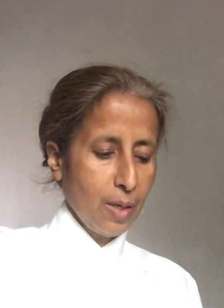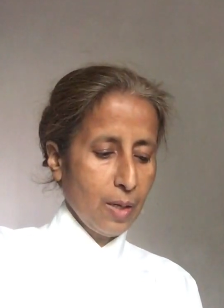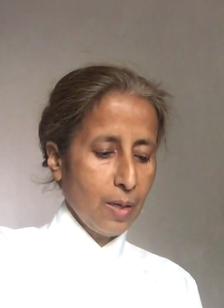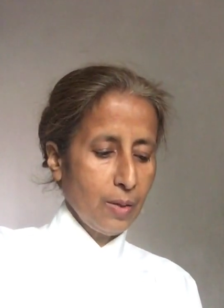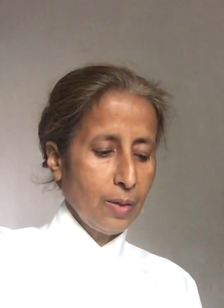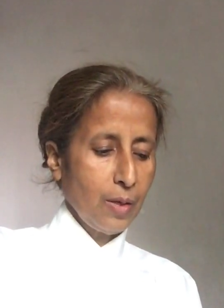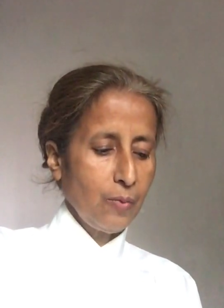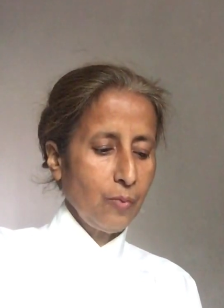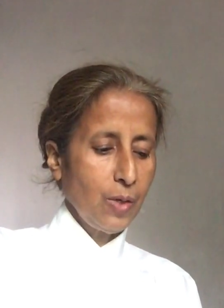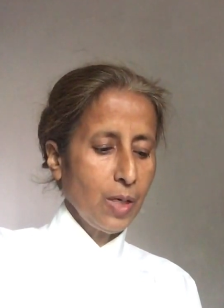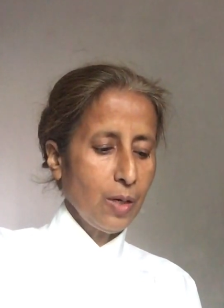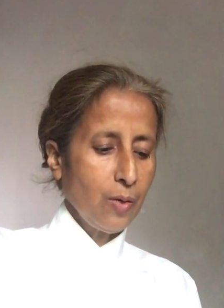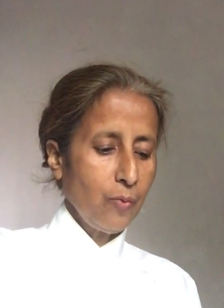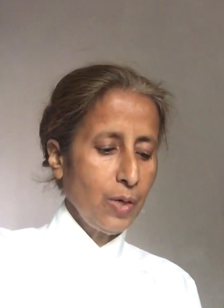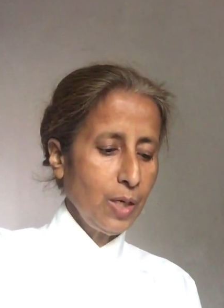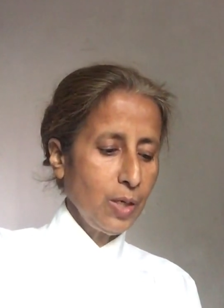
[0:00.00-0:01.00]
then
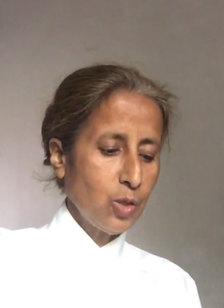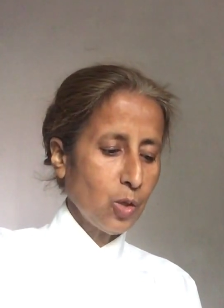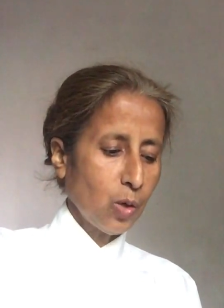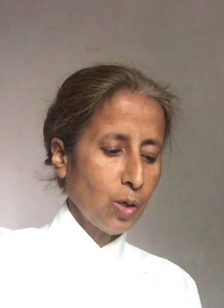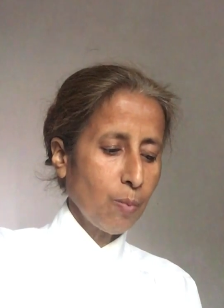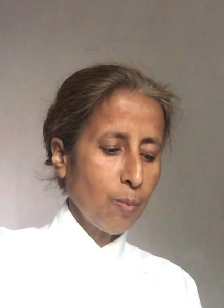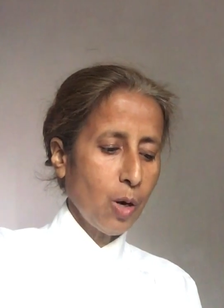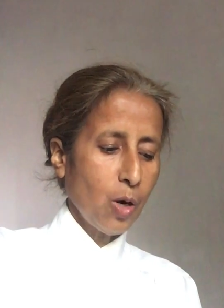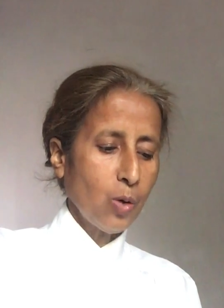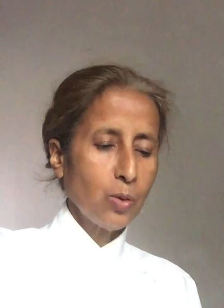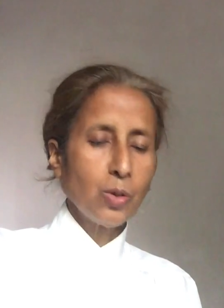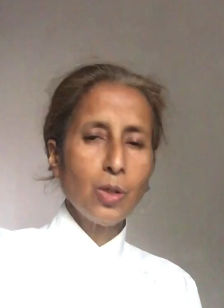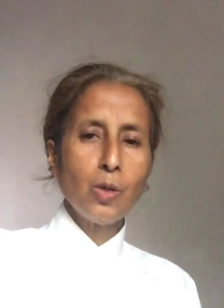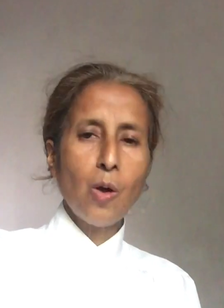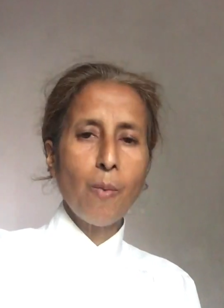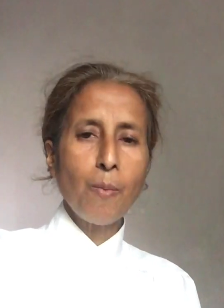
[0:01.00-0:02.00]
we'll talk about
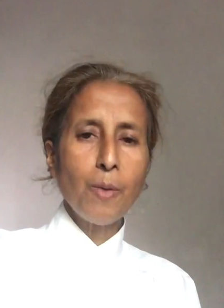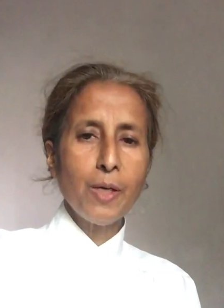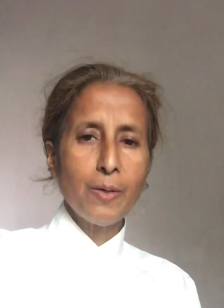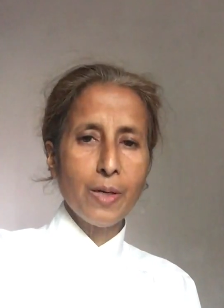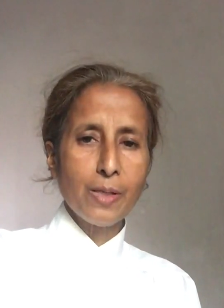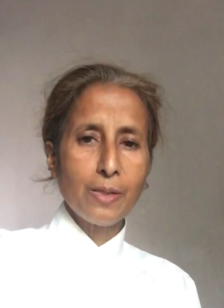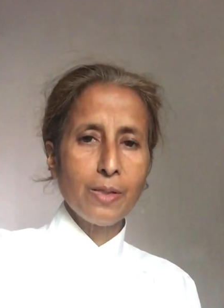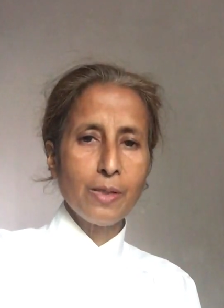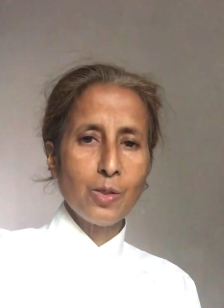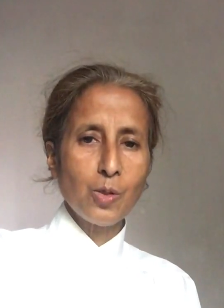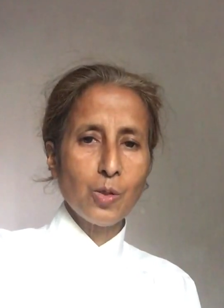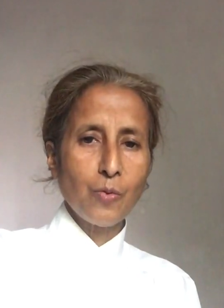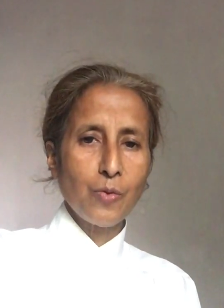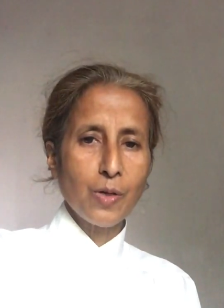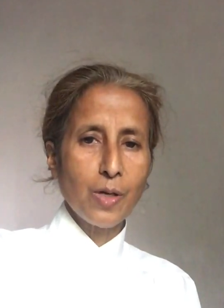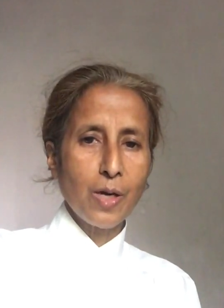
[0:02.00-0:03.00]
the normal residents
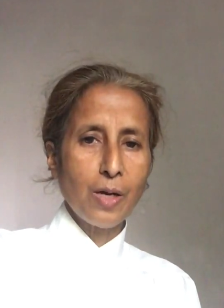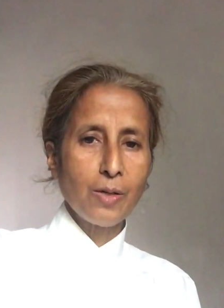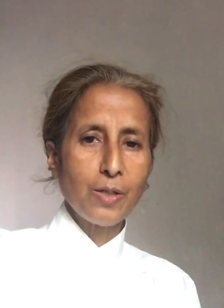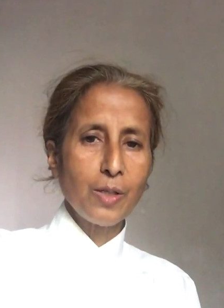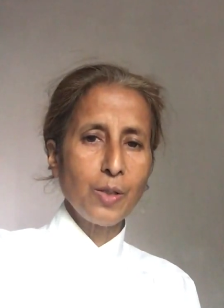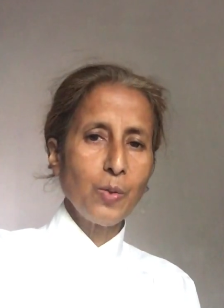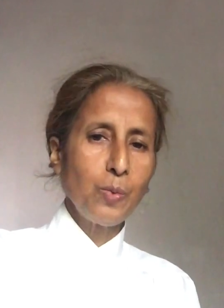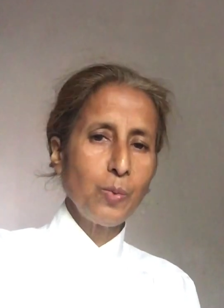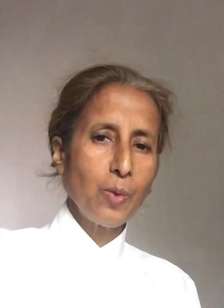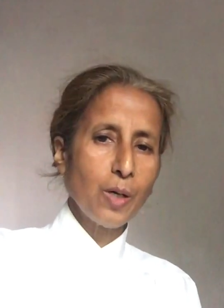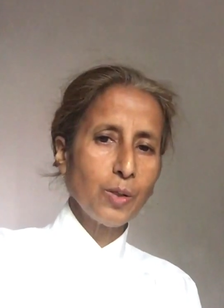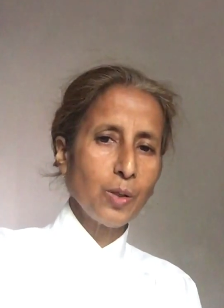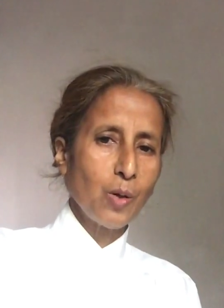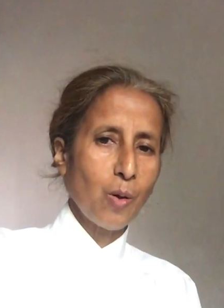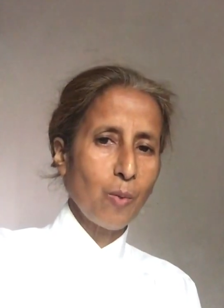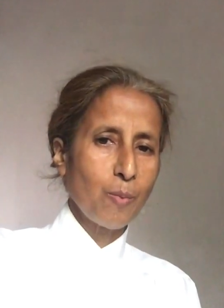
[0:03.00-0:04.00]
of a country. Who are
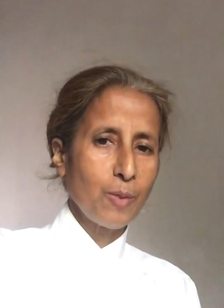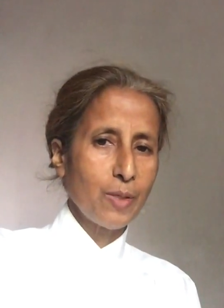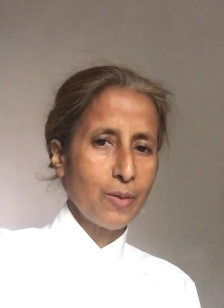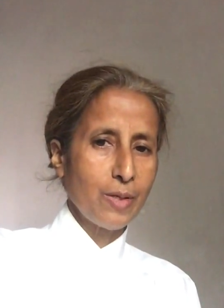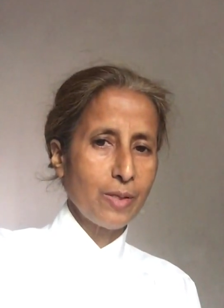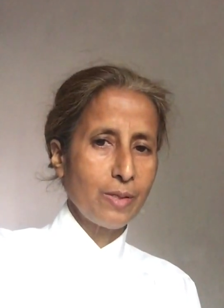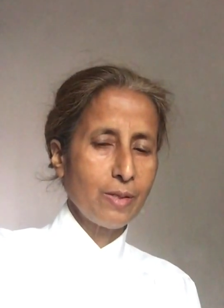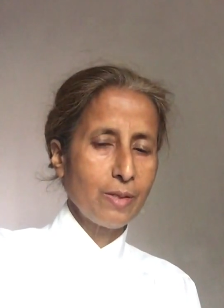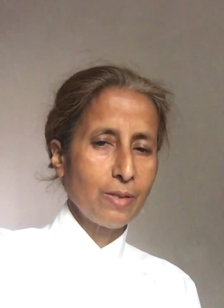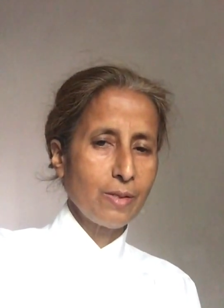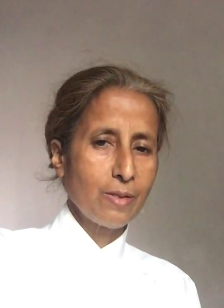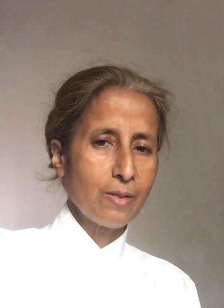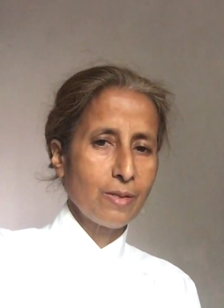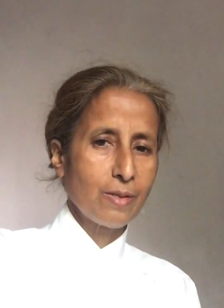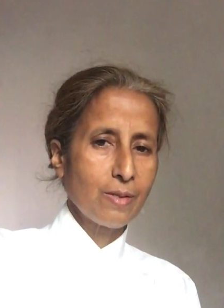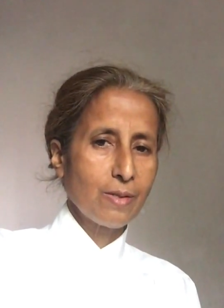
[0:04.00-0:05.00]
the normal
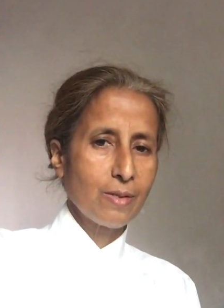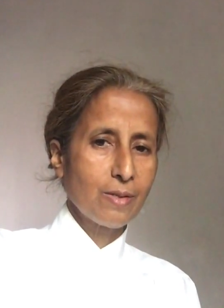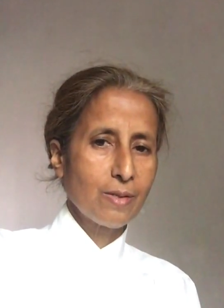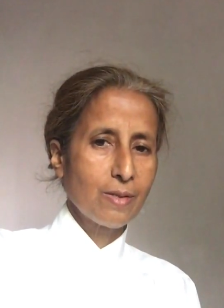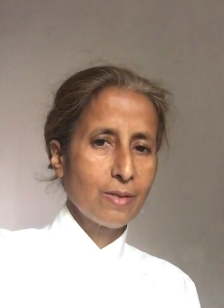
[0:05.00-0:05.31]
residents?